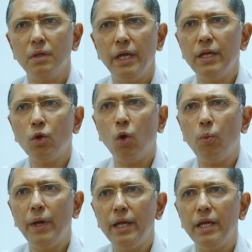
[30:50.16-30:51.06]
In no
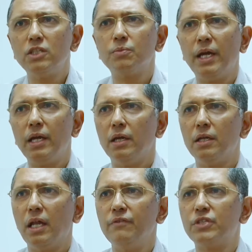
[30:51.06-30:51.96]
way is my
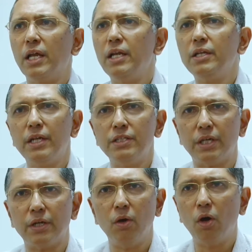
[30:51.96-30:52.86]
lifestyle
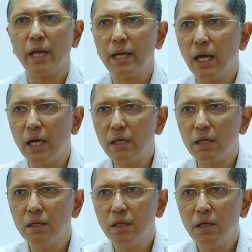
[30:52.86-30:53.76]
increasing, or I can't
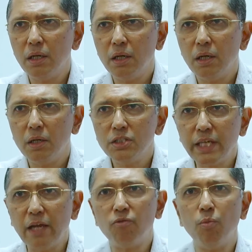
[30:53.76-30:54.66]

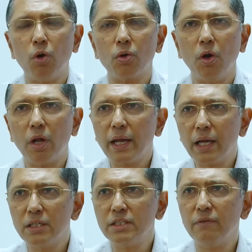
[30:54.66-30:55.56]
save more, or I
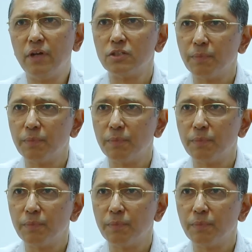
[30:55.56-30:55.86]
can't save less.